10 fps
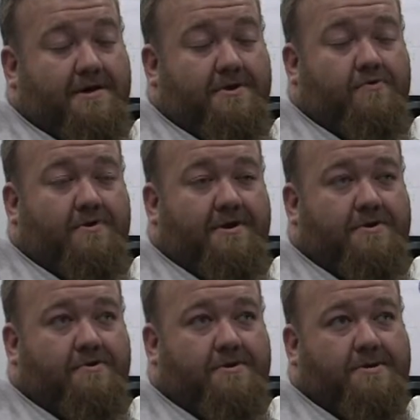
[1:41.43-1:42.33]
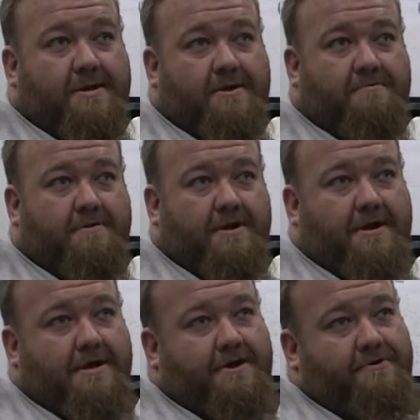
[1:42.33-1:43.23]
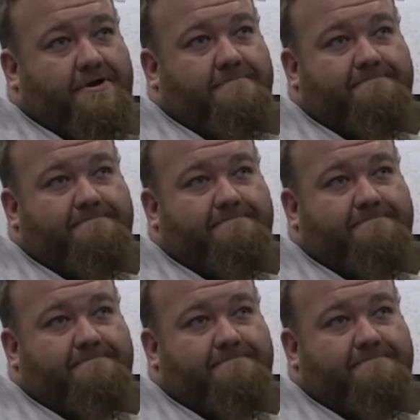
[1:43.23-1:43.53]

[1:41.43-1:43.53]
I do what I do because I love Glynn County.